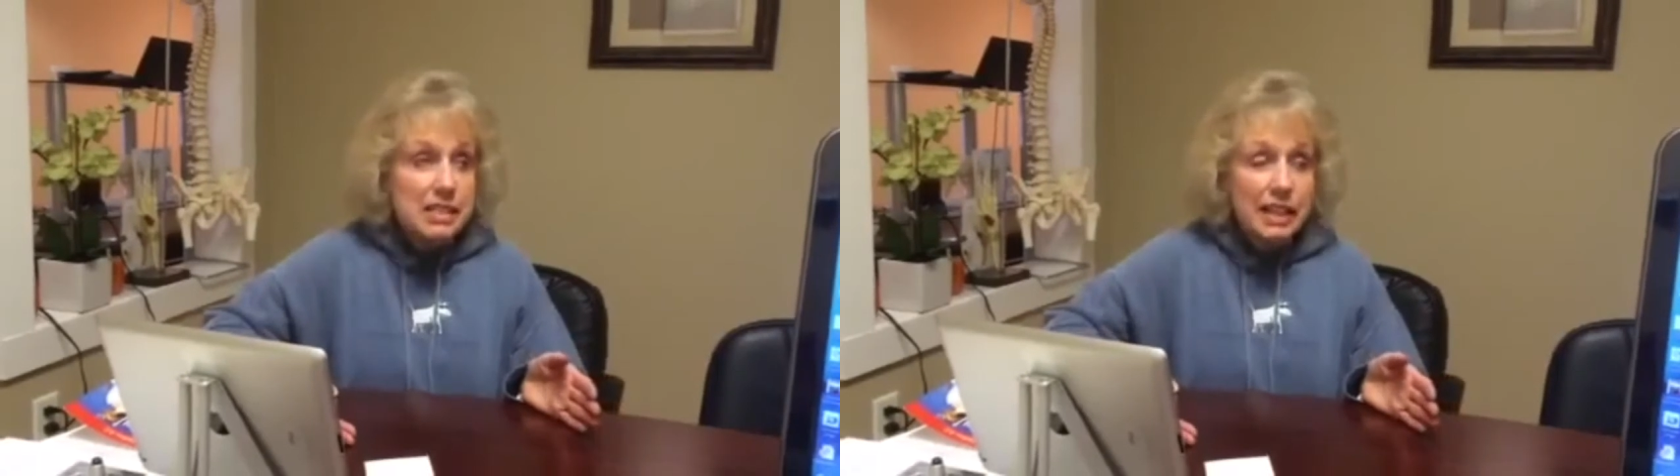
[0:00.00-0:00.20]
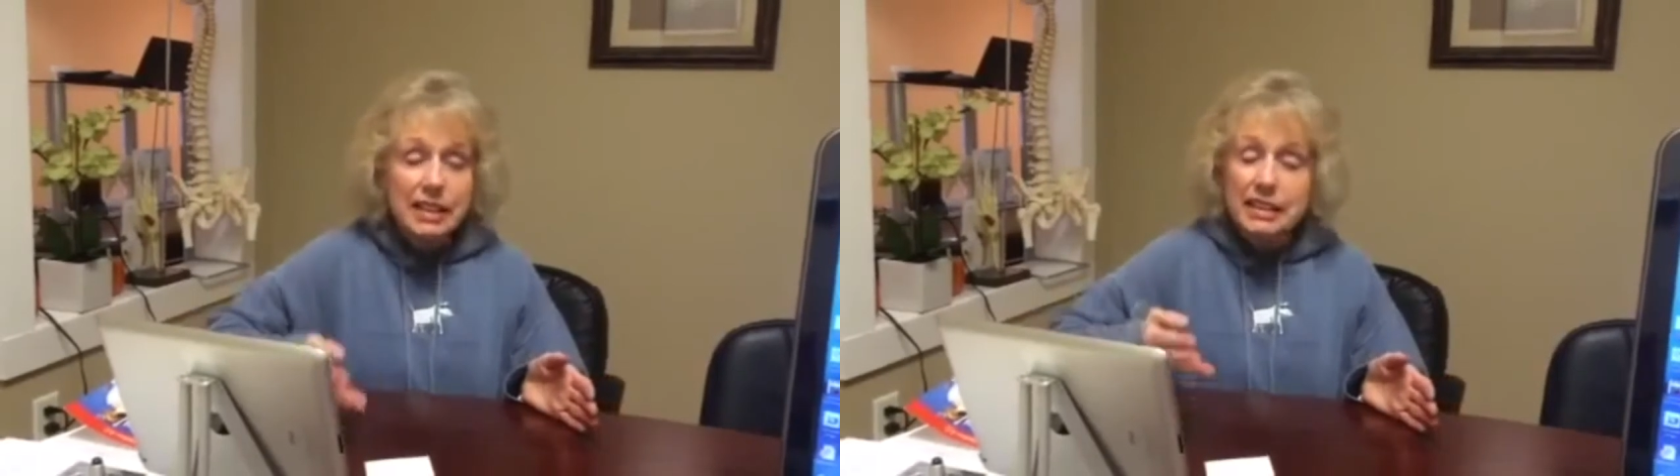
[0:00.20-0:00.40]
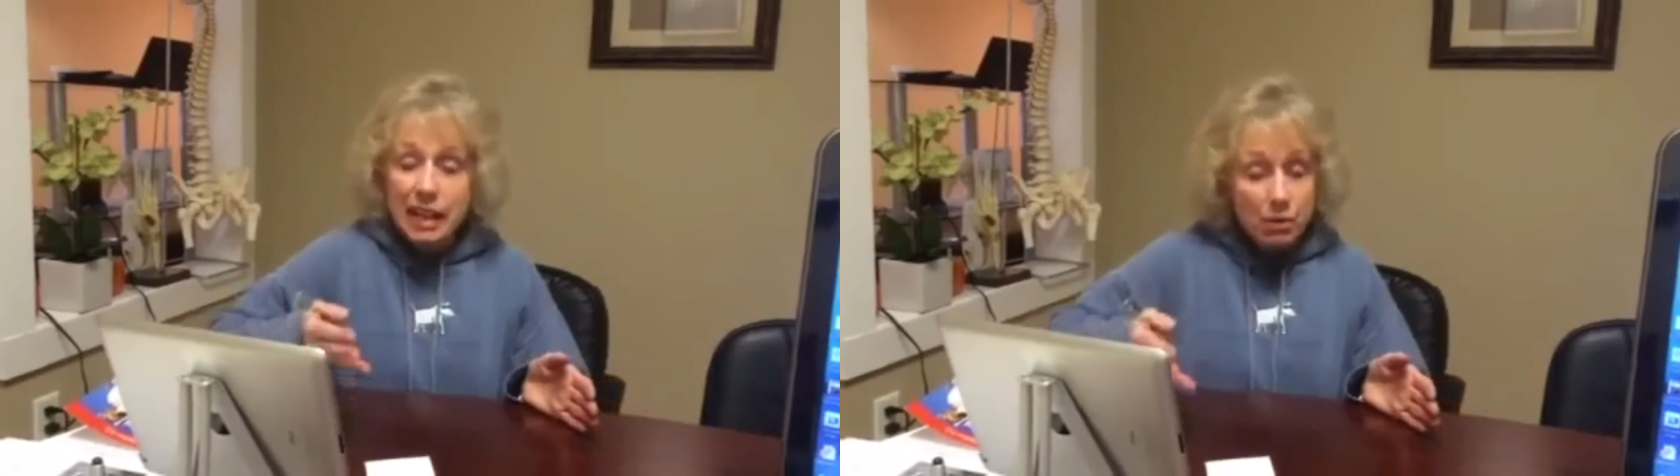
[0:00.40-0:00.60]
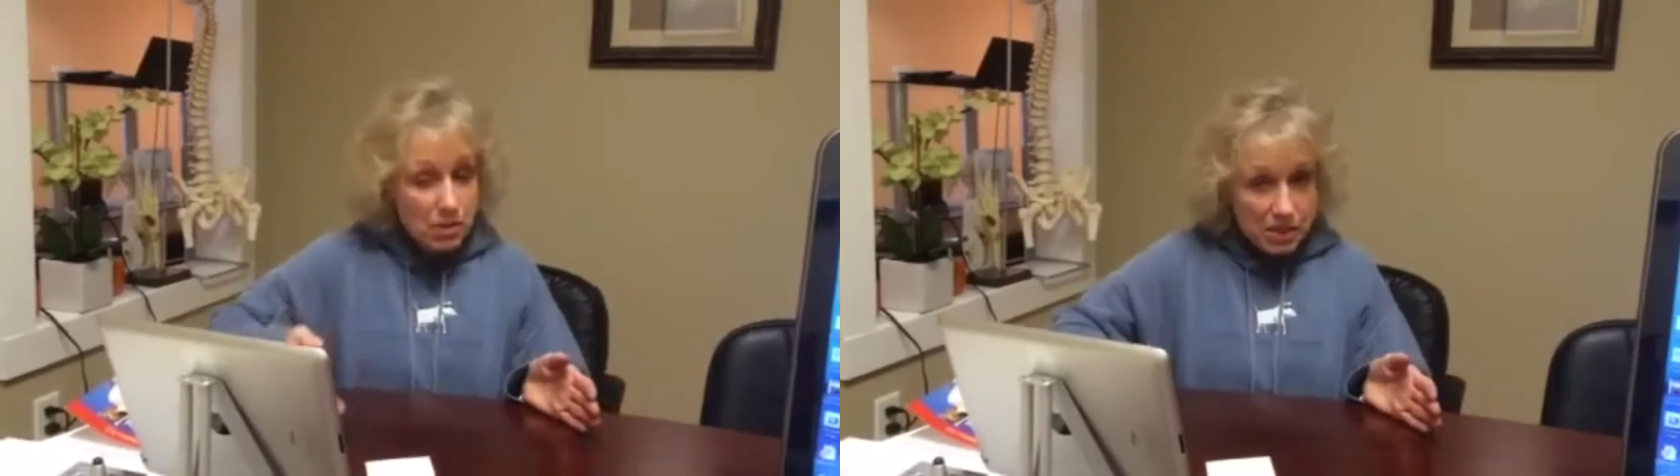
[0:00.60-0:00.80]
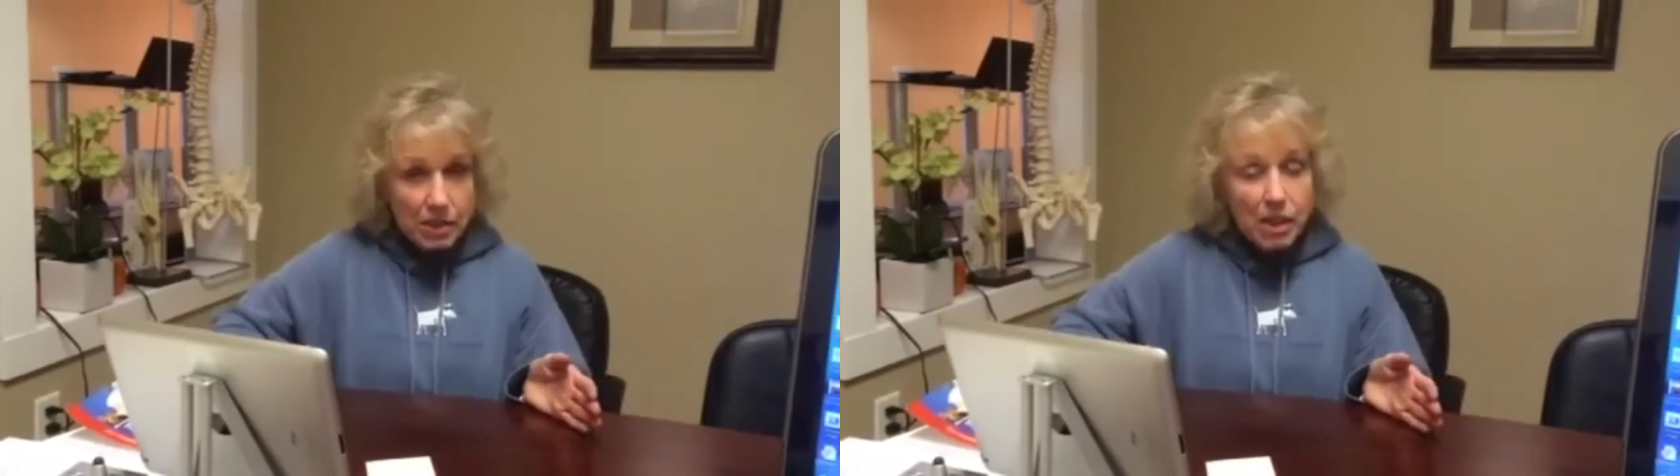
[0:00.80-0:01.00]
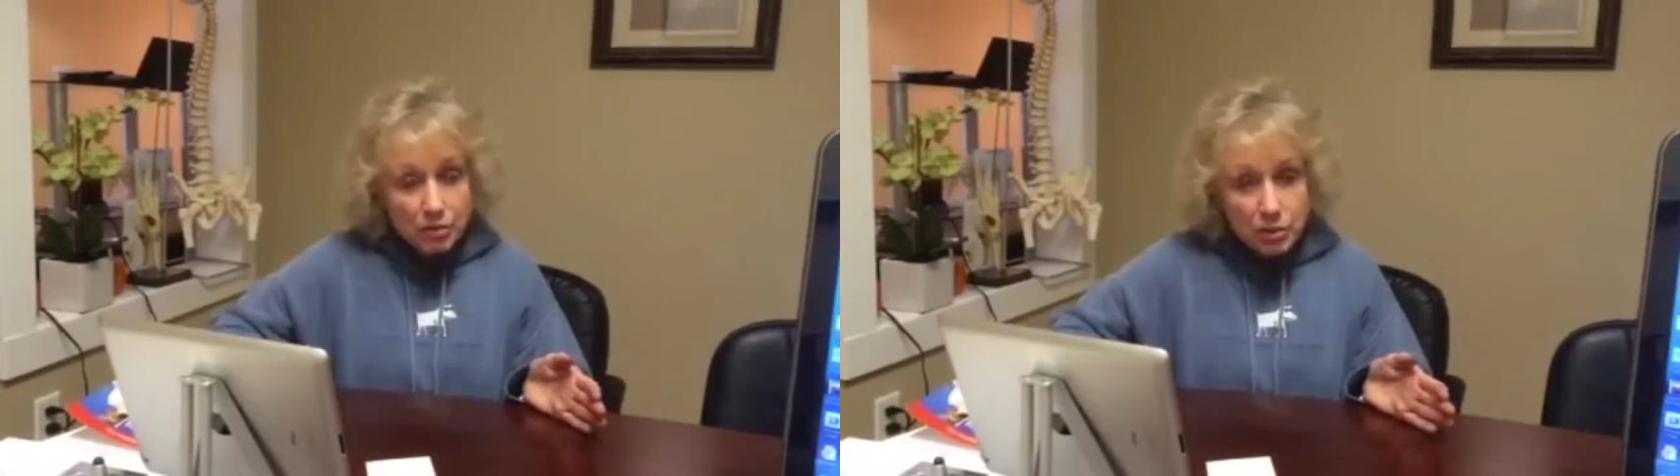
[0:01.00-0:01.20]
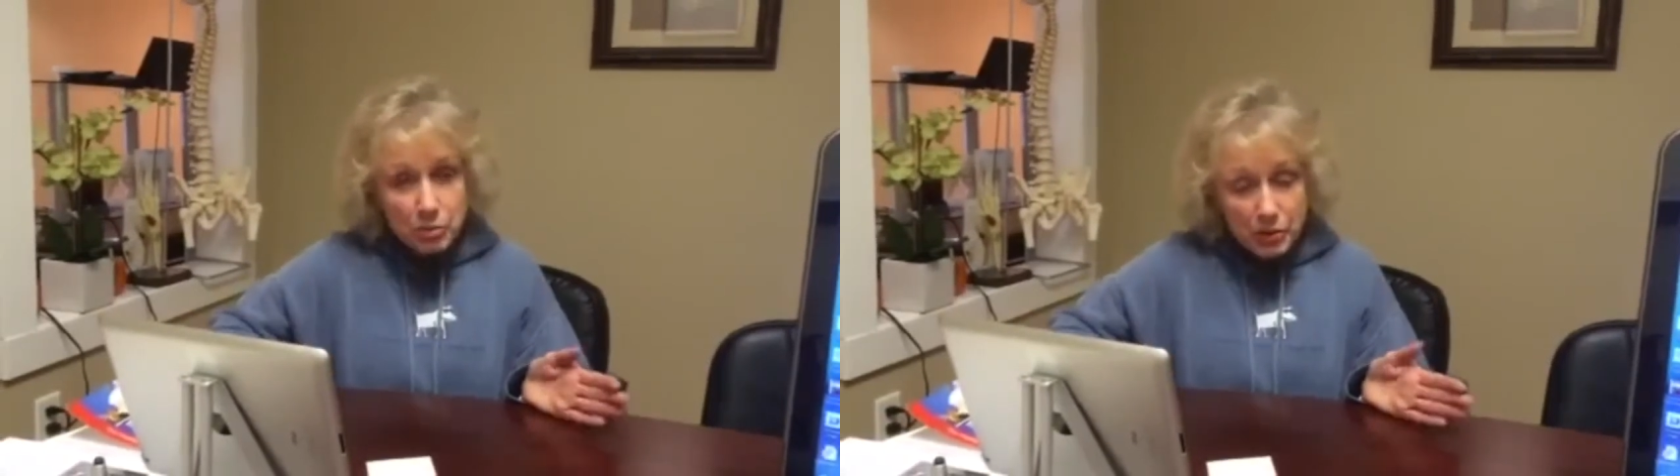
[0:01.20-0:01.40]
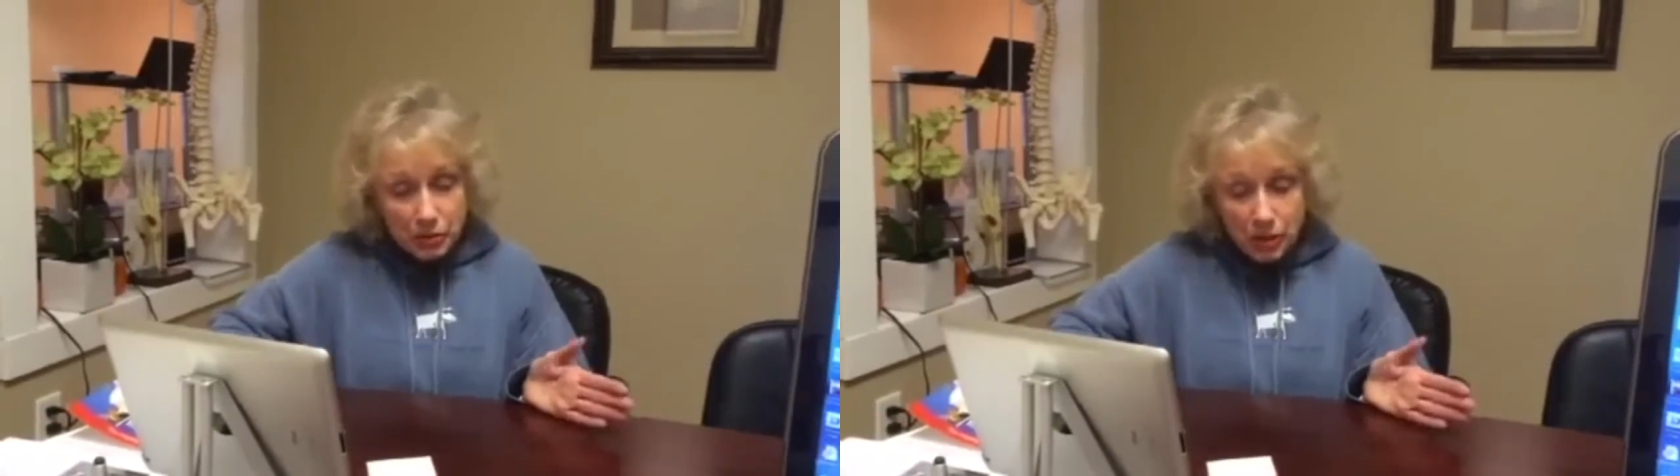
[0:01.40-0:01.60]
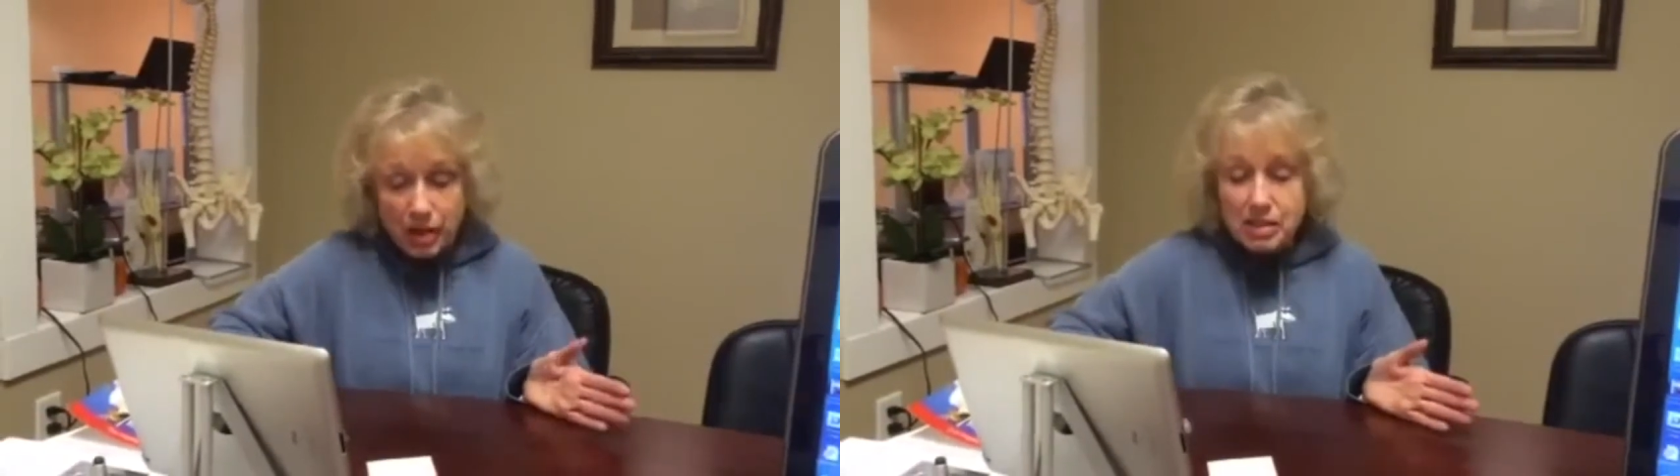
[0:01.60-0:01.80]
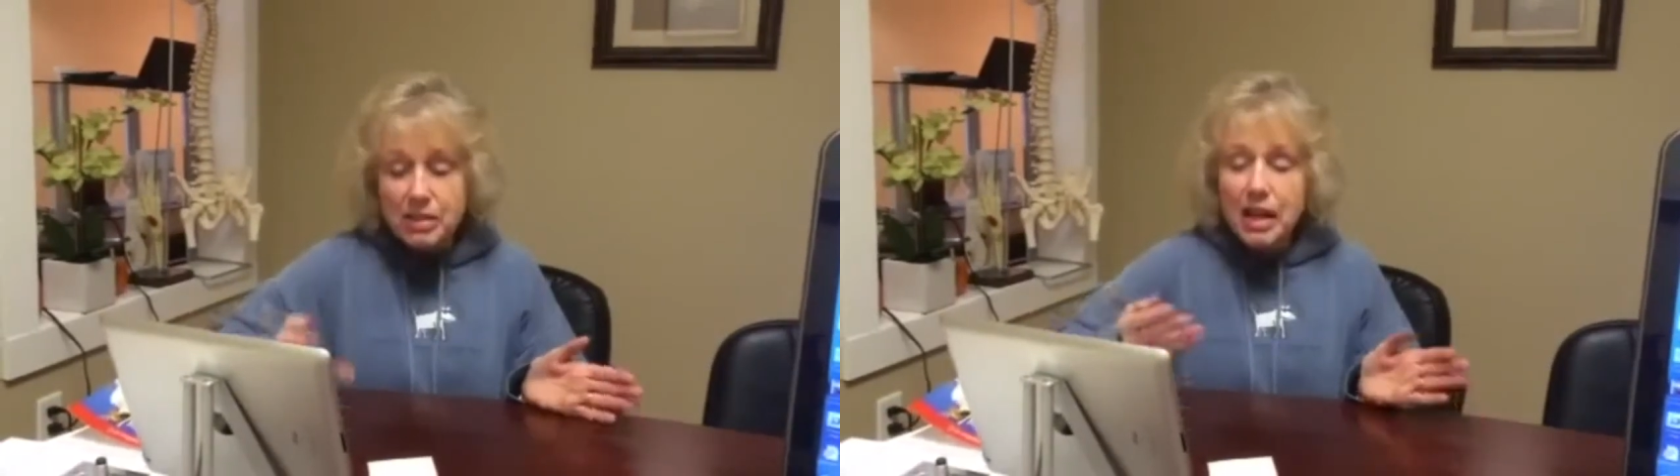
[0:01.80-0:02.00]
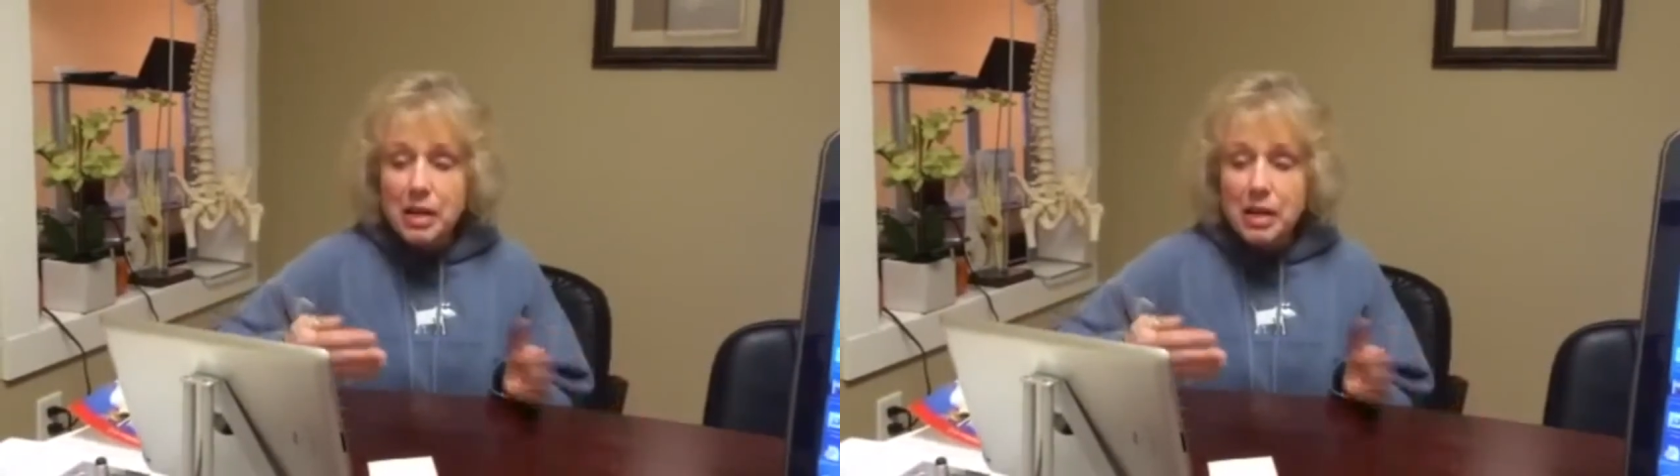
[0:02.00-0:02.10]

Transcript: not that that wasn't comfortable, it was.